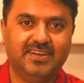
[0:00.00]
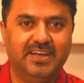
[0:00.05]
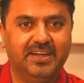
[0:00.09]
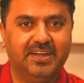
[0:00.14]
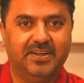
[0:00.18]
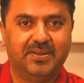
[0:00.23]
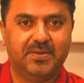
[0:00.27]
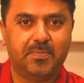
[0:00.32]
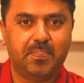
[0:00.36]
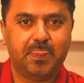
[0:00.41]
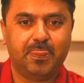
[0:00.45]

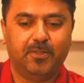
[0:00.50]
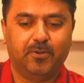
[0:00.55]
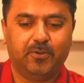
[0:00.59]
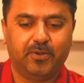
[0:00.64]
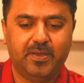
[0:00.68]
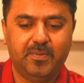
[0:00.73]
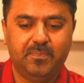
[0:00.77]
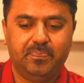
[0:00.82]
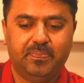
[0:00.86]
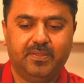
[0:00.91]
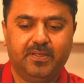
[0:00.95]
neat.
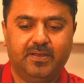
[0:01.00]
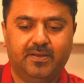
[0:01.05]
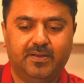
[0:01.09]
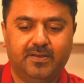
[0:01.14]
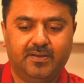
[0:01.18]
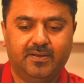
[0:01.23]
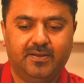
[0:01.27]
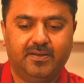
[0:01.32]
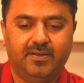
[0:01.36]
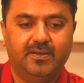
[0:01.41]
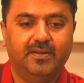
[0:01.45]
Okay.
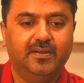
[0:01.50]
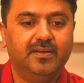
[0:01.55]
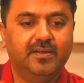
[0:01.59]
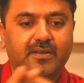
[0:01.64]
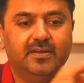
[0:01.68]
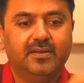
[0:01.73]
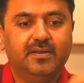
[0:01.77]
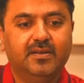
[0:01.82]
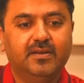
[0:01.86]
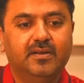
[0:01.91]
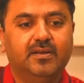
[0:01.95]

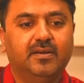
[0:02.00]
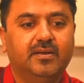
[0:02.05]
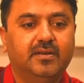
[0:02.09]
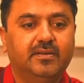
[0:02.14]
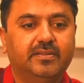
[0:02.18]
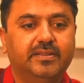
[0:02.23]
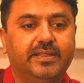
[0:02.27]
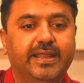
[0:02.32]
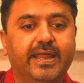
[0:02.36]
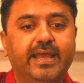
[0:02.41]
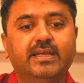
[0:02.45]

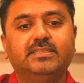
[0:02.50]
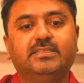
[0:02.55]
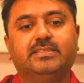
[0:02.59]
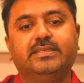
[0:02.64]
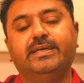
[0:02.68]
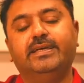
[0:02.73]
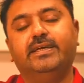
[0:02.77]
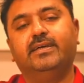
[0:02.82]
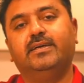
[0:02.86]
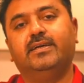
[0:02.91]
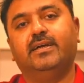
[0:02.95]
The next
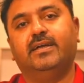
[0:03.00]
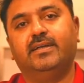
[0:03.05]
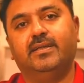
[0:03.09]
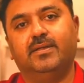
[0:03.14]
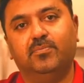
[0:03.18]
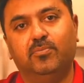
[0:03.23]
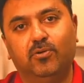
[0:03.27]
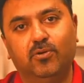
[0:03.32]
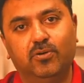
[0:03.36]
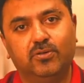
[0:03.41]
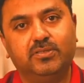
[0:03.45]
thing
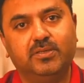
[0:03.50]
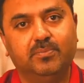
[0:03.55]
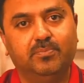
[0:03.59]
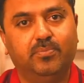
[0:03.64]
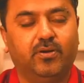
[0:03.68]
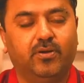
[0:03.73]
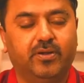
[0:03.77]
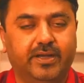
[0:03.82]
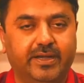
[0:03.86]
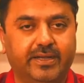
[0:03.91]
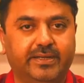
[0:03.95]
and the most
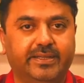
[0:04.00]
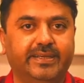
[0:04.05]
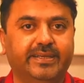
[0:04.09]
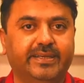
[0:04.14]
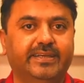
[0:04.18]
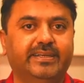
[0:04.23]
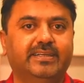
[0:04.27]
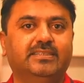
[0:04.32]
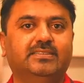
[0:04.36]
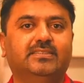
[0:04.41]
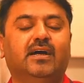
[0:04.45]
important
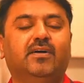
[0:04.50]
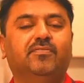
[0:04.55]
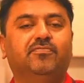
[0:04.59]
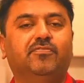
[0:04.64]
thing is,